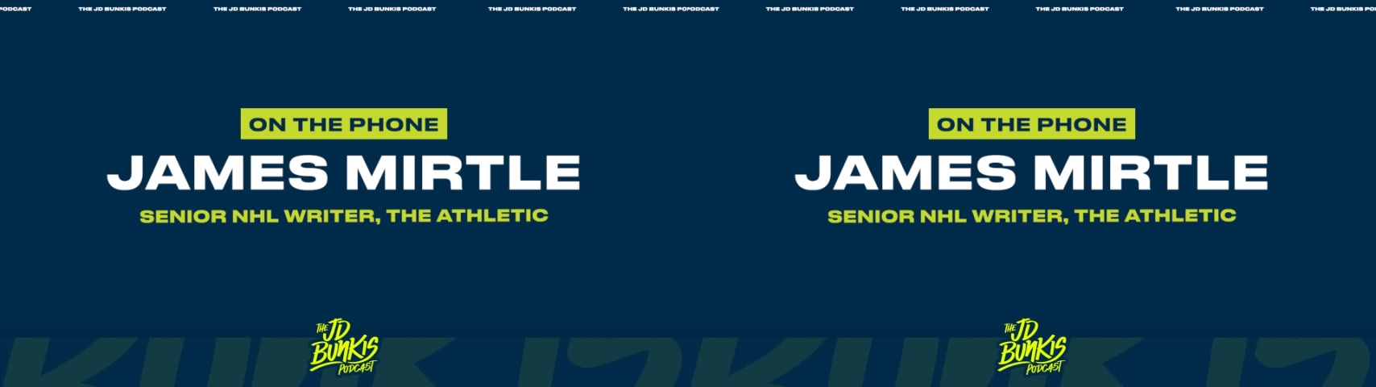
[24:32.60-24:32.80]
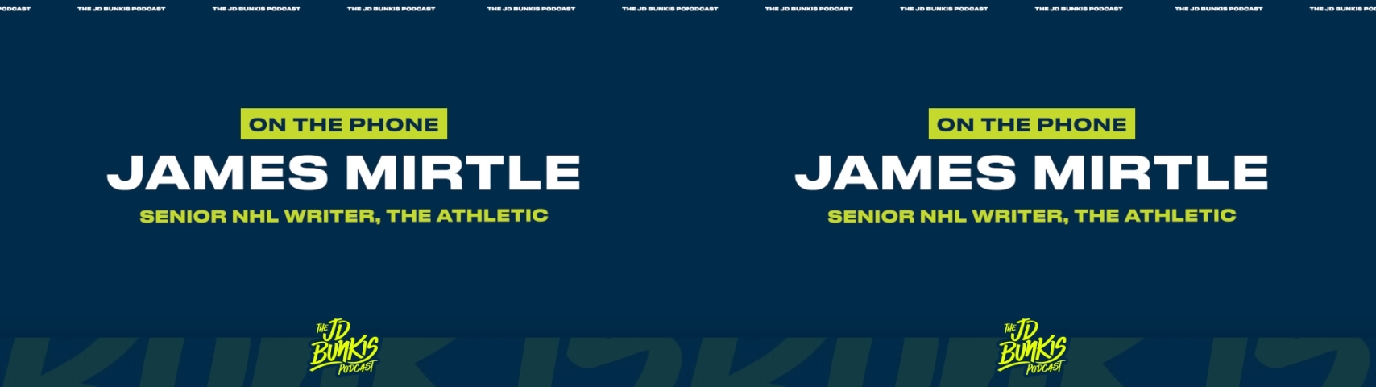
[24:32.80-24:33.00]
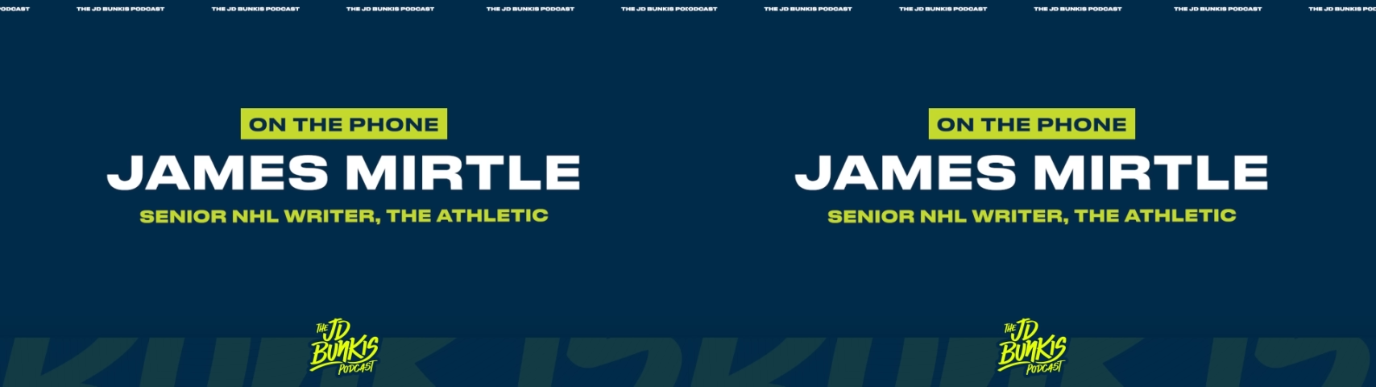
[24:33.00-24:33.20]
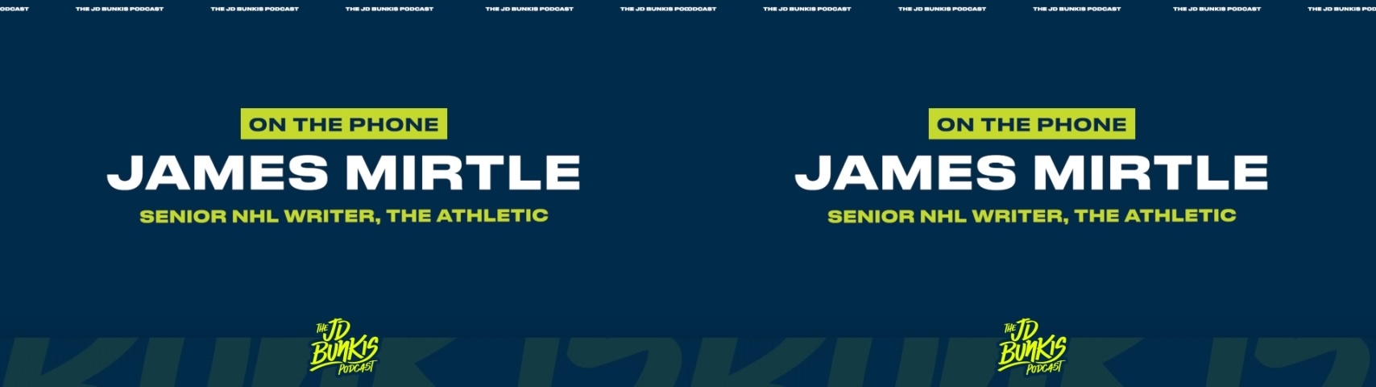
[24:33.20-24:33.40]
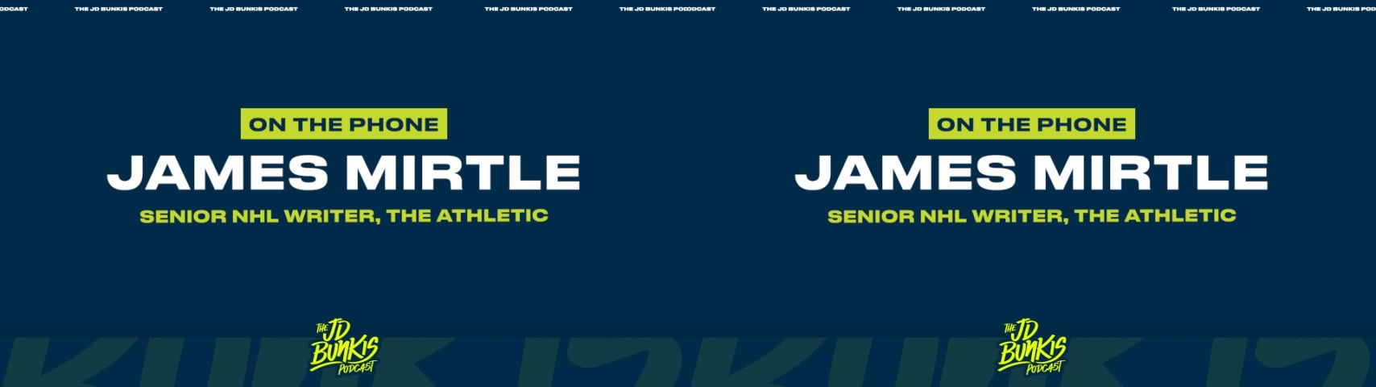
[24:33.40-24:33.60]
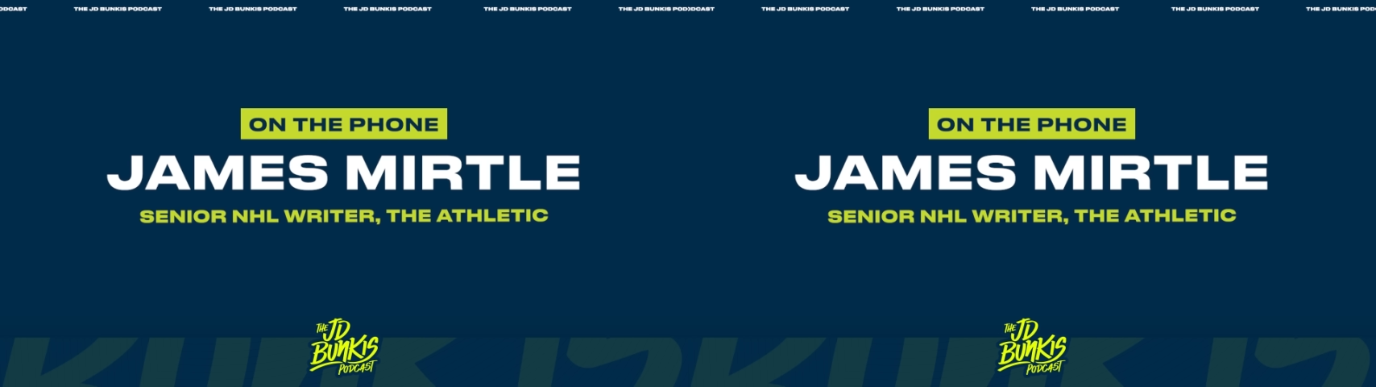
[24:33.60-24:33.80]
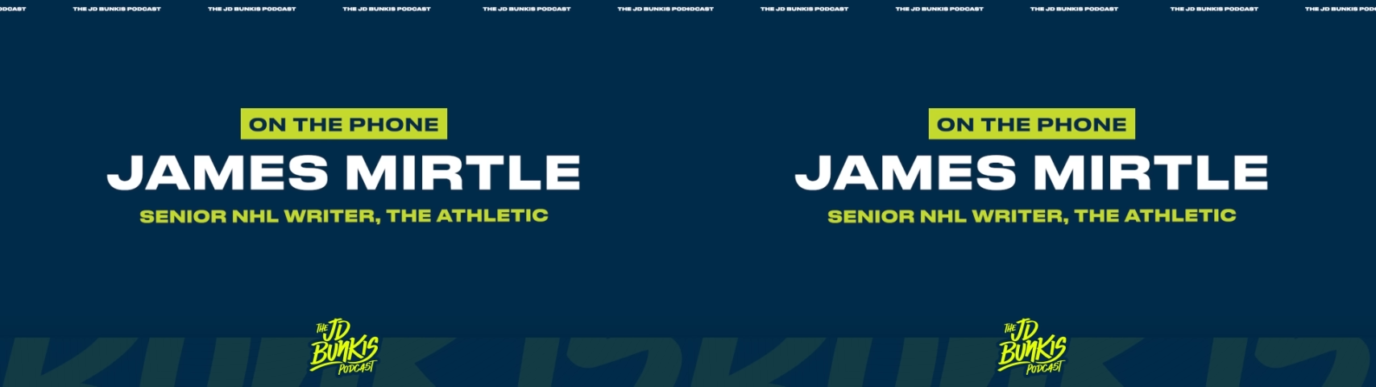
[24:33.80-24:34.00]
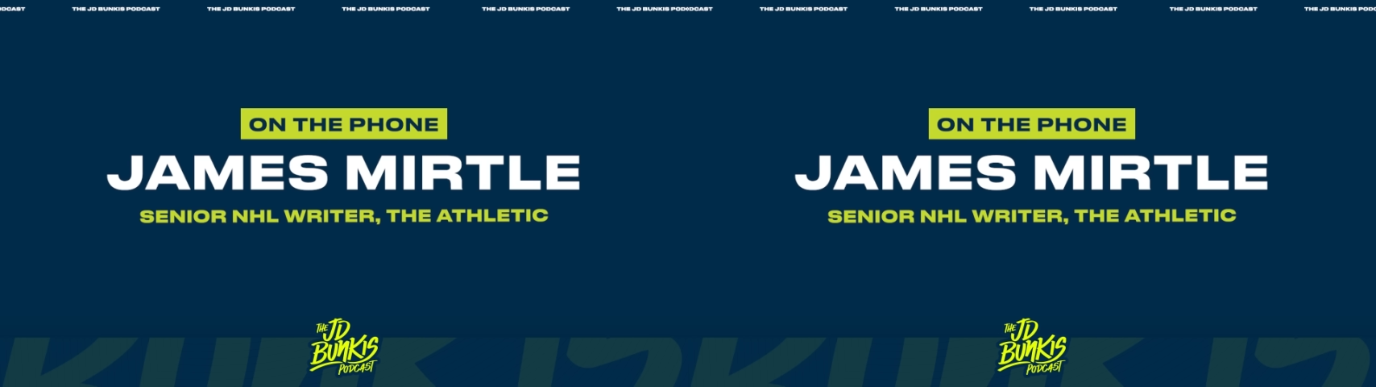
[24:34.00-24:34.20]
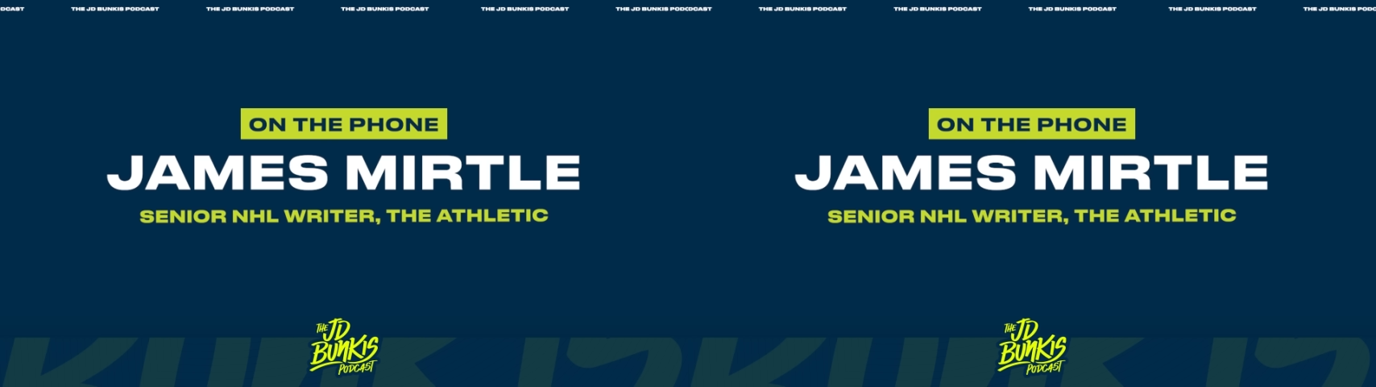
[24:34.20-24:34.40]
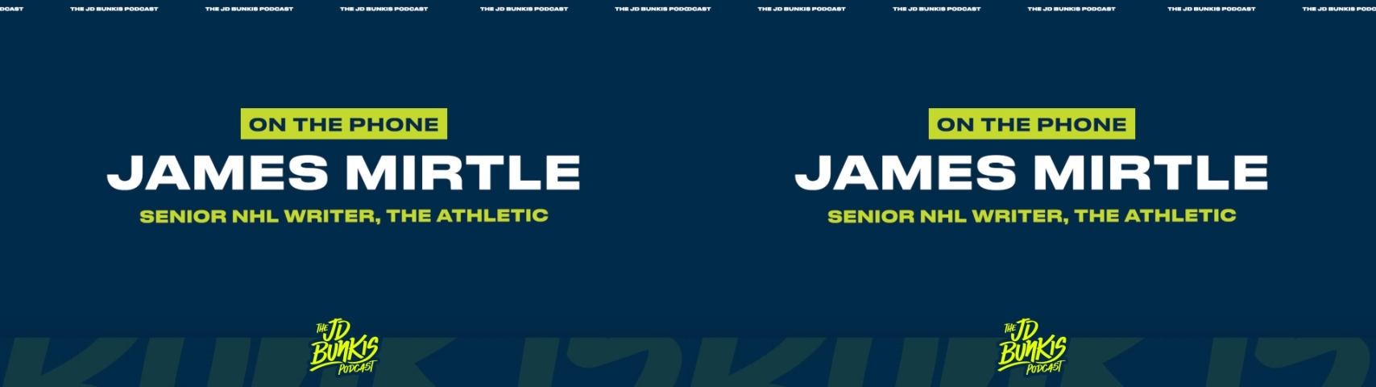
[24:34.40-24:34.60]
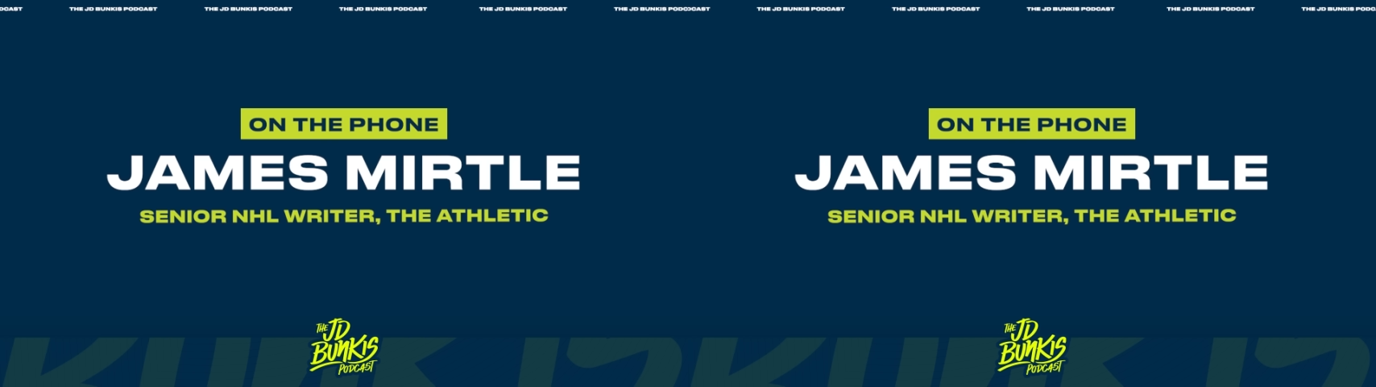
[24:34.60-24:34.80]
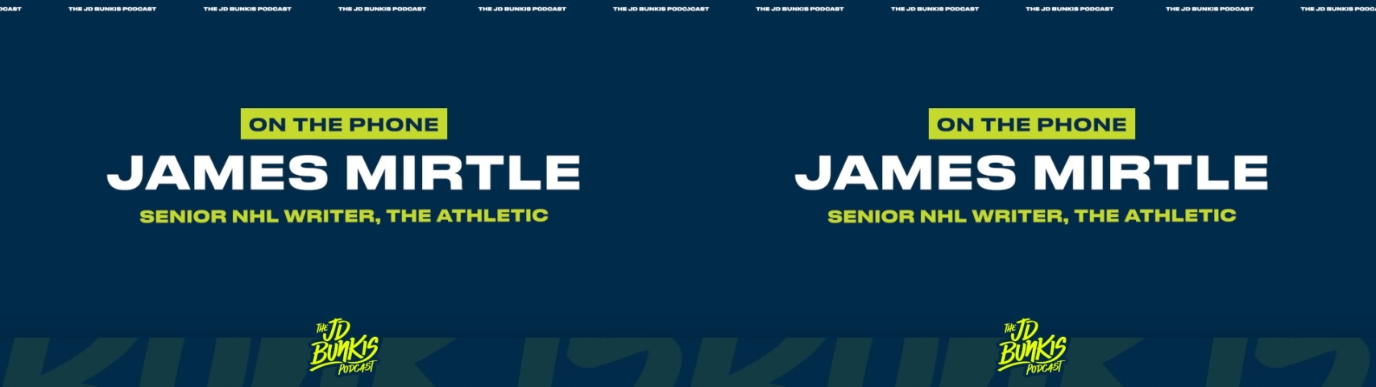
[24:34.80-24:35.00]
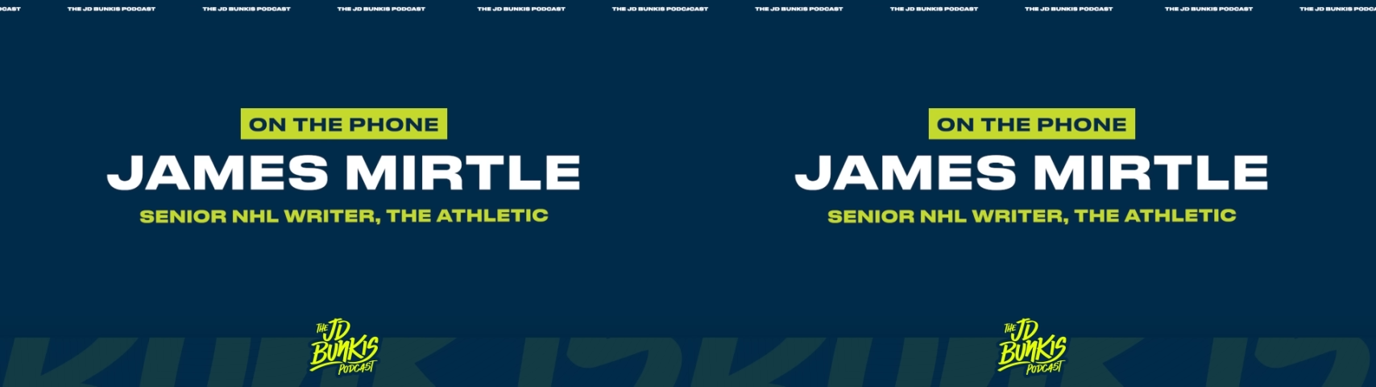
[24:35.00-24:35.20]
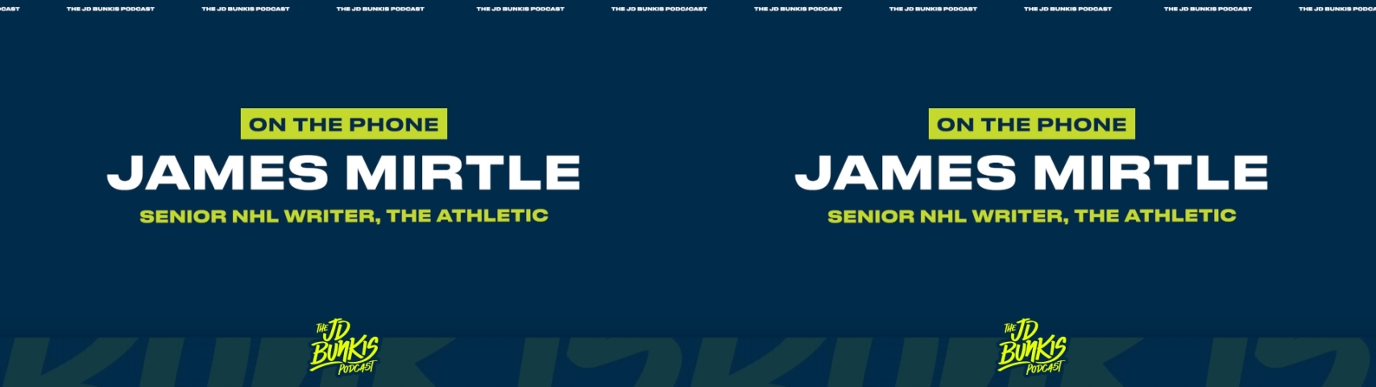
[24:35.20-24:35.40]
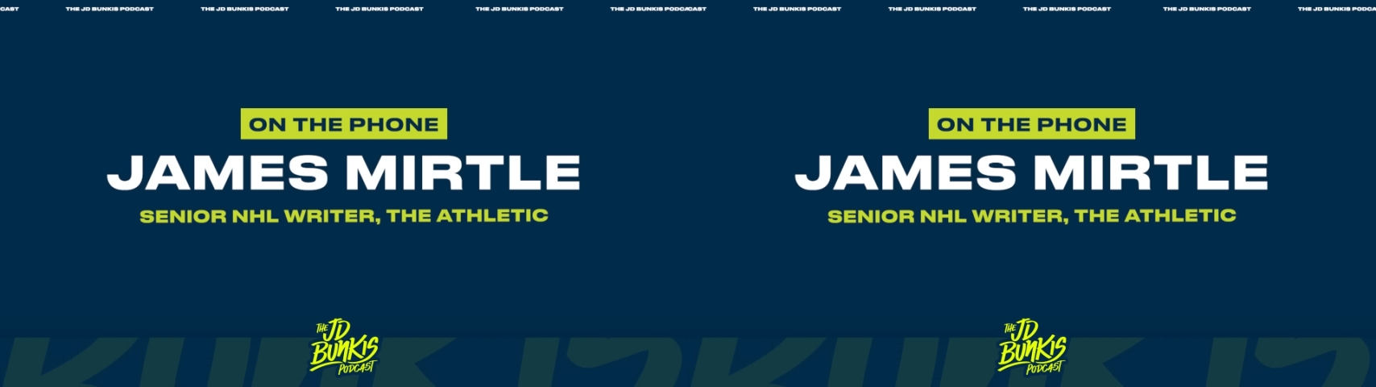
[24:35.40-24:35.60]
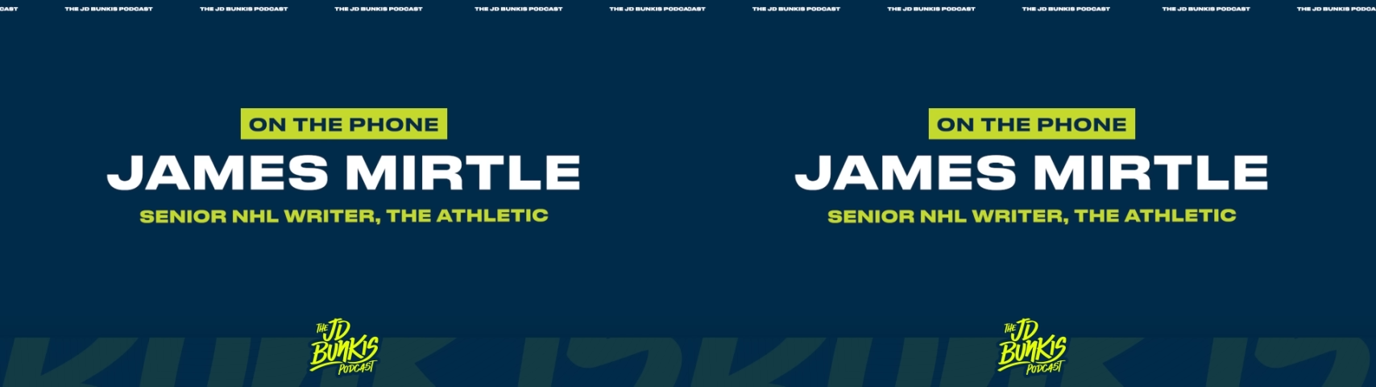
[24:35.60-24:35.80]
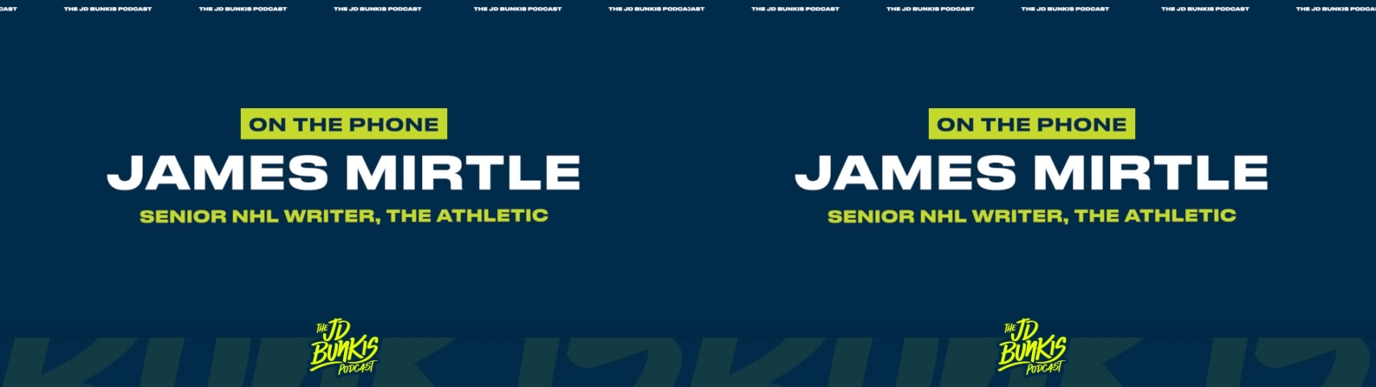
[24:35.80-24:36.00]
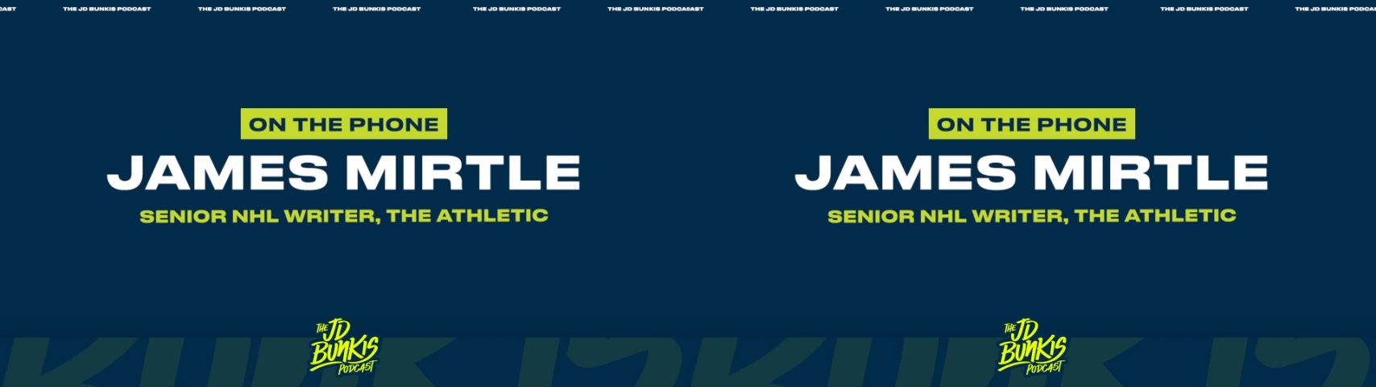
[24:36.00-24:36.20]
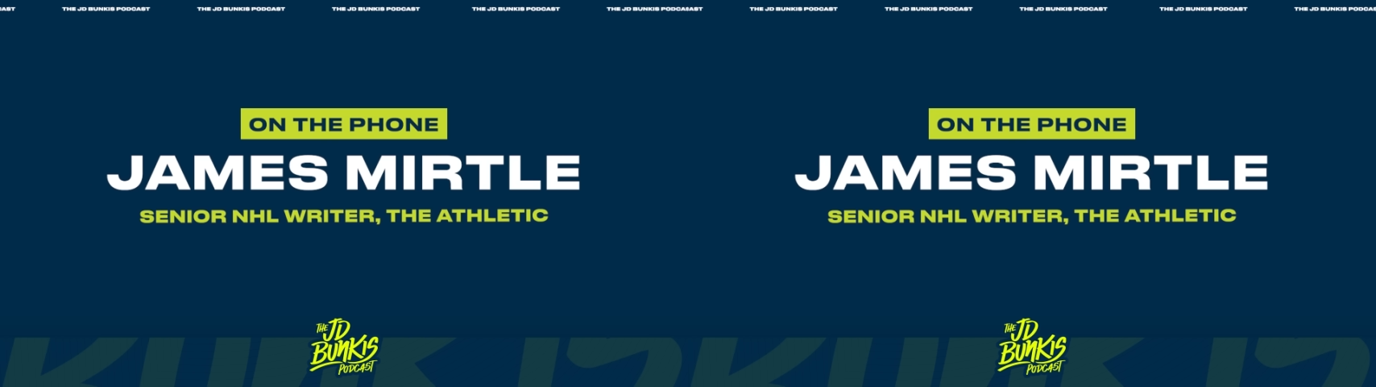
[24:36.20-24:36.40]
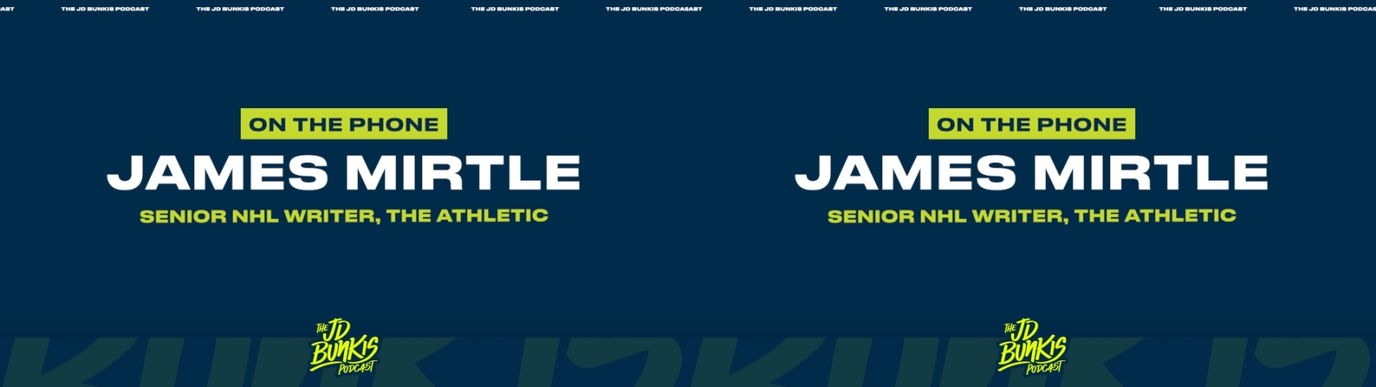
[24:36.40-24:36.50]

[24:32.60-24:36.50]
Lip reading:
[unreadable: no face in view]